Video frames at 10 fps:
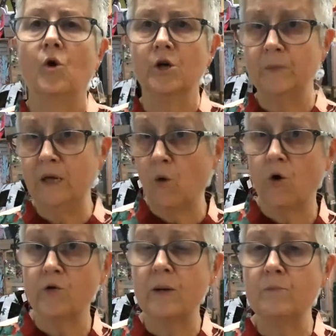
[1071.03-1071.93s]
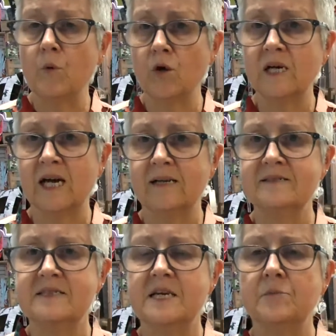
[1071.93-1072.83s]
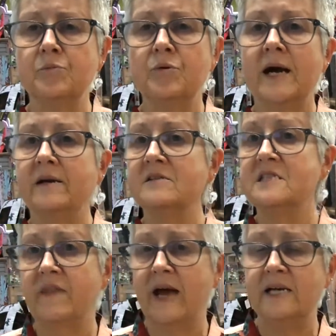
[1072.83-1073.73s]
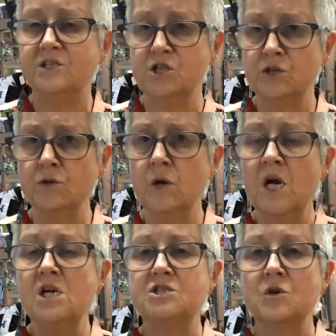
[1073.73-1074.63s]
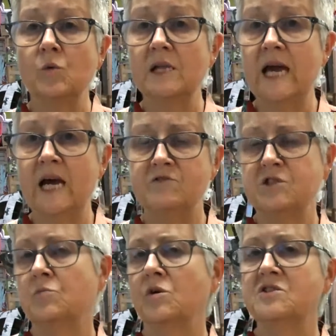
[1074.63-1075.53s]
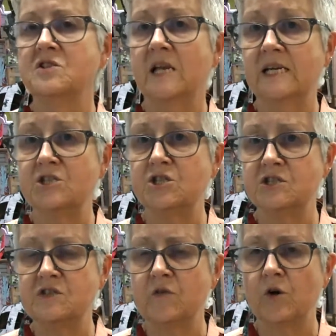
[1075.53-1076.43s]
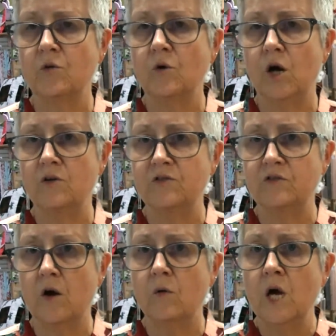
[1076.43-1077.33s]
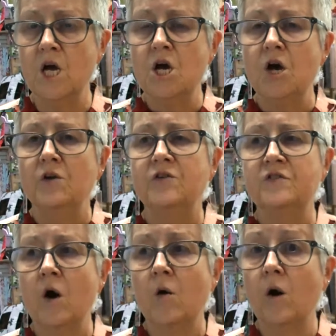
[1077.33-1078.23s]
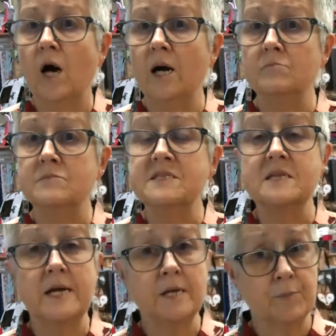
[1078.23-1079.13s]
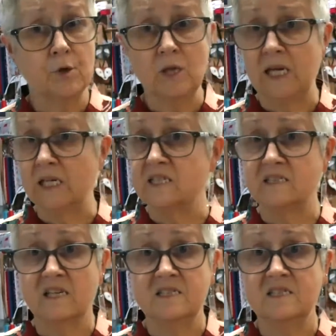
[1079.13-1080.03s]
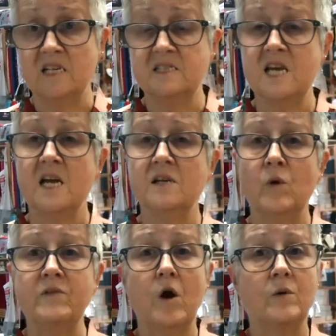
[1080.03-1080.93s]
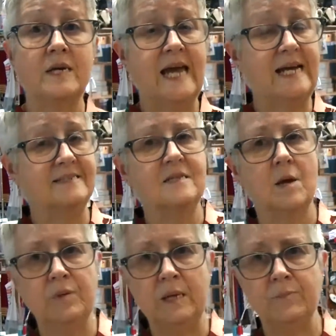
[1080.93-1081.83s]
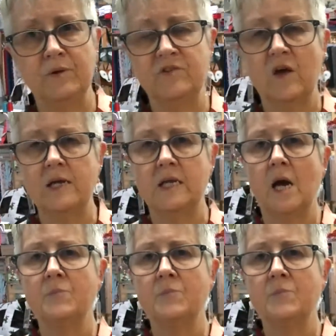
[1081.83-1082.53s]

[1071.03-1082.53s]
We're going to be ordering more cuddles in prior to that too. So we'll have some more selections for you also. So sign up early because as I said, 10, we've already had some people signing